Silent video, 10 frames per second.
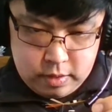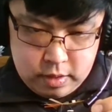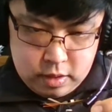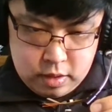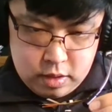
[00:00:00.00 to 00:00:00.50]

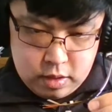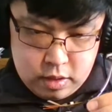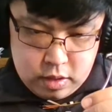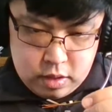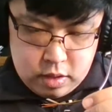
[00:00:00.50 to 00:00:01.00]

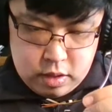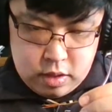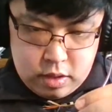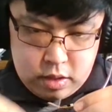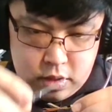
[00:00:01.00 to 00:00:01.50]

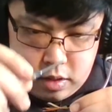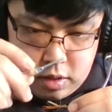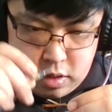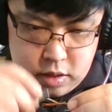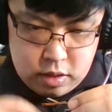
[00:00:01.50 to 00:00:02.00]

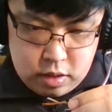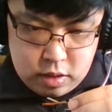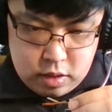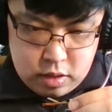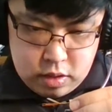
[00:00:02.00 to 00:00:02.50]

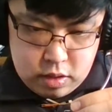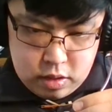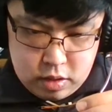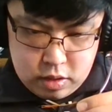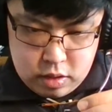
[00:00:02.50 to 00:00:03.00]

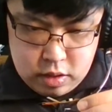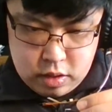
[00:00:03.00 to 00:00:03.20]
(no one is talking)